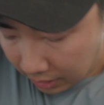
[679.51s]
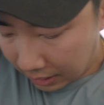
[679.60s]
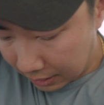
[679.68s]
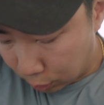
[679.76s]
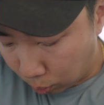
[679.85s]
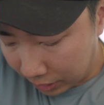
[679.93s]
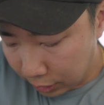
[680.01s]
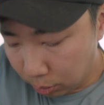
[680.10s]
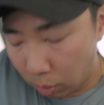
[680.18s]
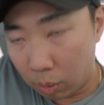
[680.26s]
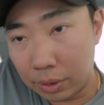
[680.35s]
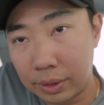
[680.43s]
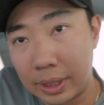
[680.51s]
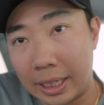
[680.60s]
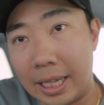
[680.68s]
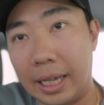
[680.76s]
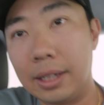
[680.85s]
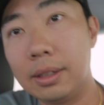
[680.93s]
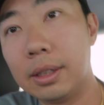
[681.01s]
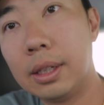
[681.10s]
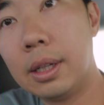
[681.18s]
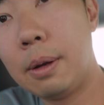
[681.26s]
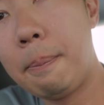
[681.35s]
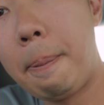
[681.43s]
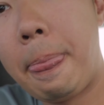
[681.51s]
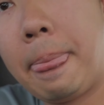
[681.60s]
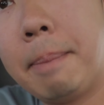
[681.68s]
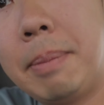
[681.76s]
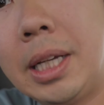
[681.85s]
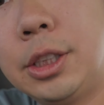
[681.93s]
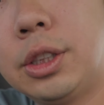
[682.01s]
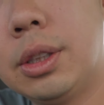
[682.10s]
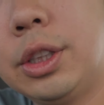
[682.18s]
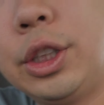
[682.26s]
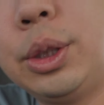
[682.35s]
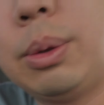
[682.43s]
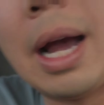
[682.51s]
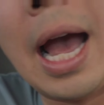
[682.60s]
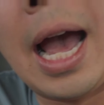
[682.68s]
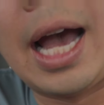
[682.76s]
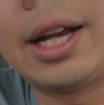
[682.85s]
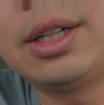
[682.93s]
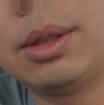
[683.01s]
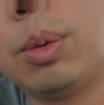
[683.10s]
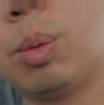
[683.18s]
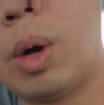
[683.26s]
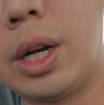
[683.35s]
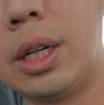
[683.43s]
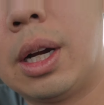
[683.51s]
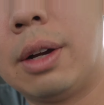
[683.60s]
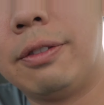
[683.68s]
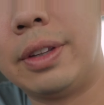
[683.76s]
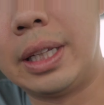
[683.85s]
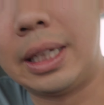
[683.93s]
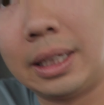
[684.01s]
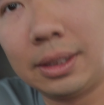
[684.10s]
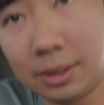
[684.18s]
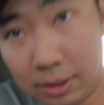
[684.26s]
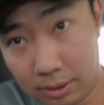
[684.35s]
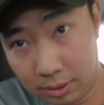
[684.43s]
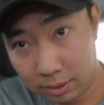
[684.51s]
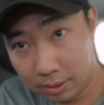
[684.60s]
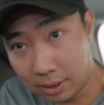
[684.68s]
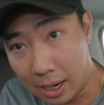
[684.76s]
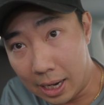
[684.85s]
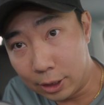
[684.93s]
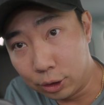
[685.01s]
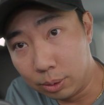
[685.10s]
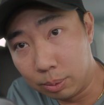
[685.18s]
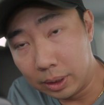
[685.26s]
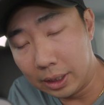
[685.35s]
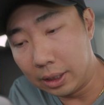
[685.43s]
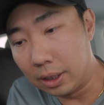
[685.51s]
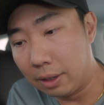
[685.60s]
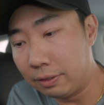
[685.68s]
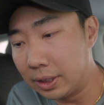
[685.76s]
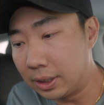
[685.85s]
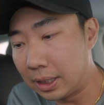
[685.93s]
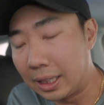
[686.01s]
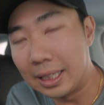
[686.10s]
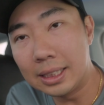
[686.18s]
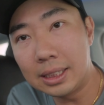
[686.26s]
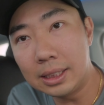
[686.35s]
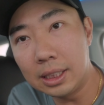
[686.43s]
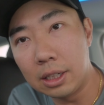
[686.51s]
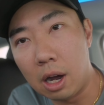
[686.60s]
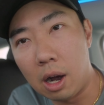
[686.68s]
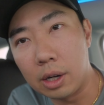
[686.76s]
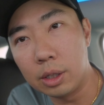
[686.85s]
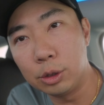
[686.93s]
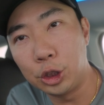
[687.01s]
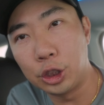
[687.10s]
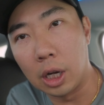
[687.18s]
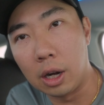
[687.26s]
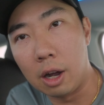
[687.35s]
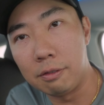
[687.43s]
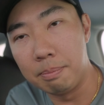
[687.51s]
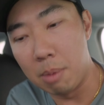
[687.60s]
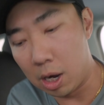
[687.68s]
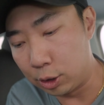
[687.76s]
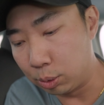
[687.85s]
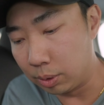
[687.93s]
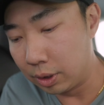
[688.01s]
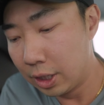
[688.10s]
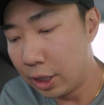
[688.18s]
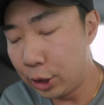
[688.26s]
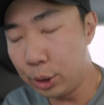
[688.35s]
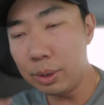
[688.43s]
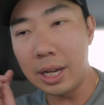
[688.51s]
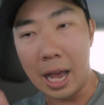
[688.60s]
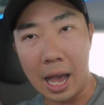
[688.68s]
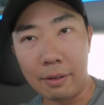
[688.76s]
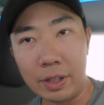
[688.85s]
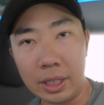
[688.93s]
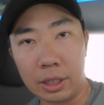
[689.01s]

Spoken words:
is when you order the kit, make sure you add one of these. I actually really love this thing. This is an auto shut-off module. You can have it